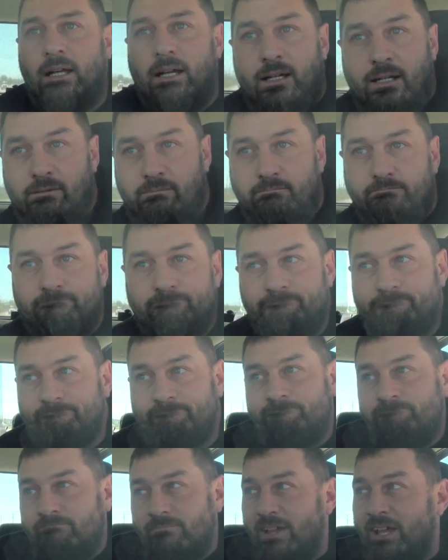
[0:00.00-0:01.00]
Um,
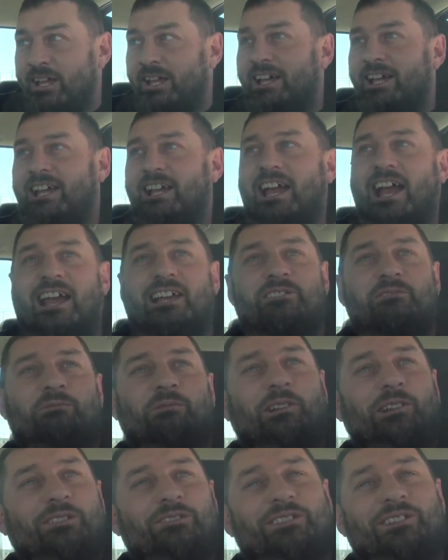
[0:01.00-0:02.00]
asked
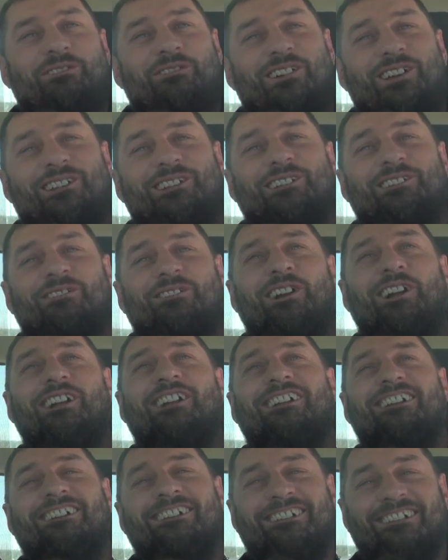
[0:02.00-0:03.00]
Will if he wanted to work.
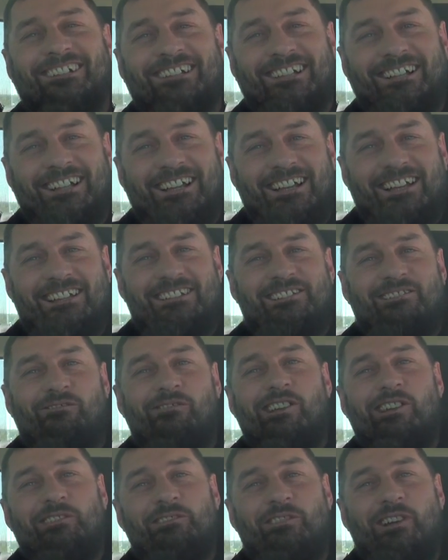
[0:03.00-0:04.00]
I said,
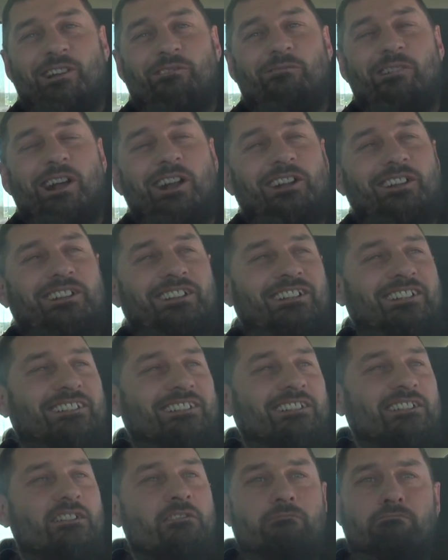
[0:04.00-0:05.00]
Will, you want to work?
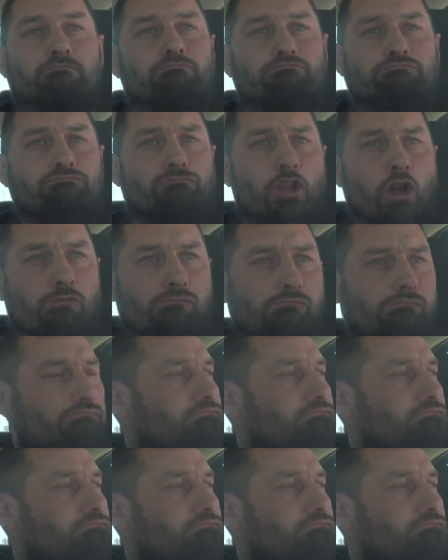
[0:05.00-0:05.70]
Nope.